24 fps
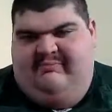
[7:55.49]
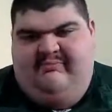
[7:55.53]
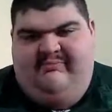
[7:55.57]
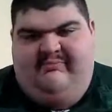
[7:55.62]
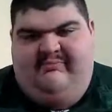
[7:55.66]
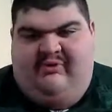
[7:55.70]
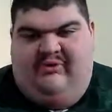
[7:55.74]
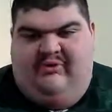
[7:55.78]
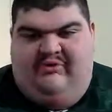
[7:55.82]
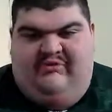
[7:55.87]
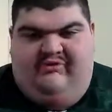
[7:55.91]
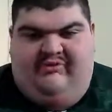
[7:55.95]

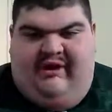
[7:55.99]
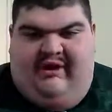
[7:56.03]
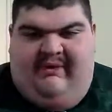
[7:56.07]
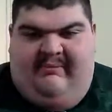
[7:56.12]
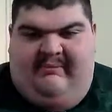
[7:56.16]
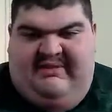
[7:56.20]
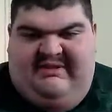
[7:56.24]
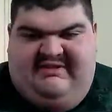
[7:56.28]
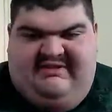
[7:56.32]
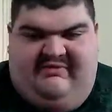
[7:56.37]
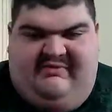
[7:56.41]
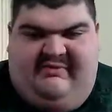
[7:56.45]
bull crap
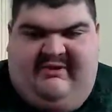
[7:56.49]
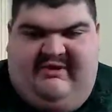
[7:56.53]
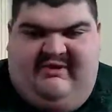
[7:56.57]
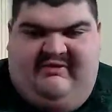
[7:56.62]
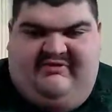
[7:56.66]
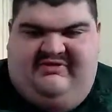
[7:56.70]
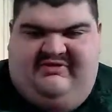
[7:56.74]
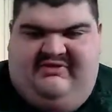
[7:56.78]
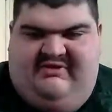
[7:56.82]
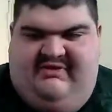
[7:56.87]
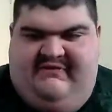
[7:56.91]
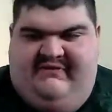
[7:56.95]
because everybody
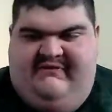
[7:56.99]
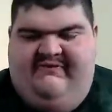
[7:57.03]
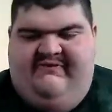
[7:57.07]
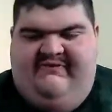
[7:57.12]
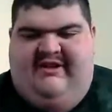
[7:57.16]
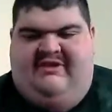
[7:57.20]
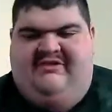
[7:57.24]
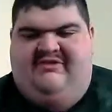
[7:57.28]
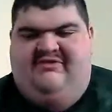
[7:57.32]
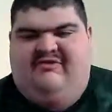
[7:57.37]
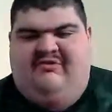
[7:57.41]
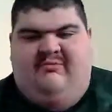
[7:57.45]
knows they have to
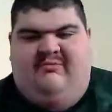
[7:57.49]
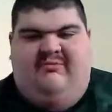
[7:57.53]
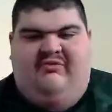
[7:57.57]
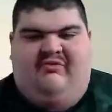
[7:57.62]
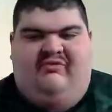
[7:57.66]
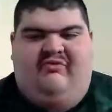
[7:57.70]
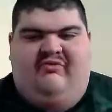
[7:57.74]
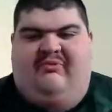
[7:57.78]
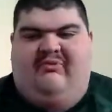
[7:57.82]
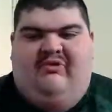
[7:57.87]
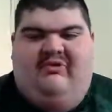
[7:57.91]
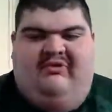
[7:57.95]
fight
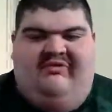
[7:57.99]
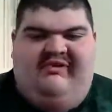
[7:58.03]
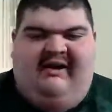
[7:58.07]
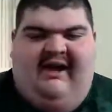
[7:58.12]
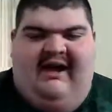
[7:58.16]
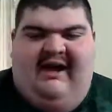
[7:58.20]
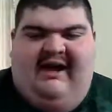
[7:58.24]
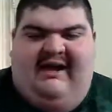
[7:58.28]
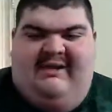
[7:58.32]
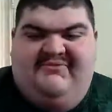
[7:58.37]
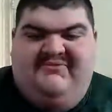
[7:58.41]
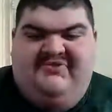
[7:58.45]
2-3 more
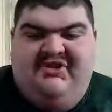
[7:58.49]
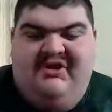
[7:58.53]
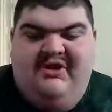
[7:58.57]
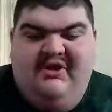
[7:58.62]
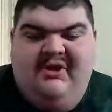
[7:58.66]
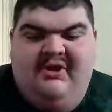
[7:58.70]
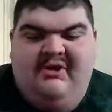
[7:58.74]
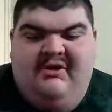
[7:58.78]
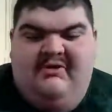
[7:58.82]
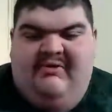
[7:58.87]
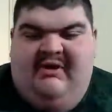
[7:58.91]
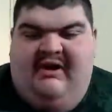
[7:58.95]
times.
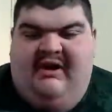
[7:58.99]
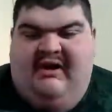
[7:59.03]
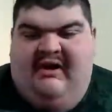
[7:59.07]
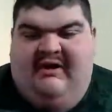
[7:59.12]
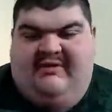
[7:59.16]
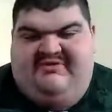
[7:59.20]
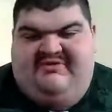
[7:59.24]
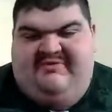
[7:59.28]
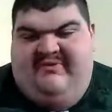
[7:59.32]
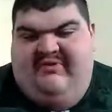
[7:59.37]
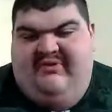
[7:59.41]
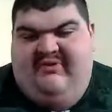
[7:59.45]

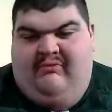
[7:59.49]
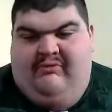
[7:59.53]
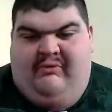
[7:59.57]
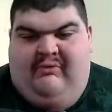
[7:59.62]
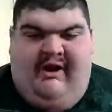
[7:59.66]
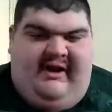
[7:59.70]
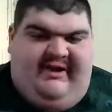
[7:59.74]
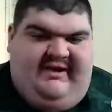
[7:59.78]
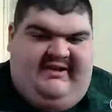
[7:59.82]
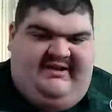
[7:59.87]
To be The Rock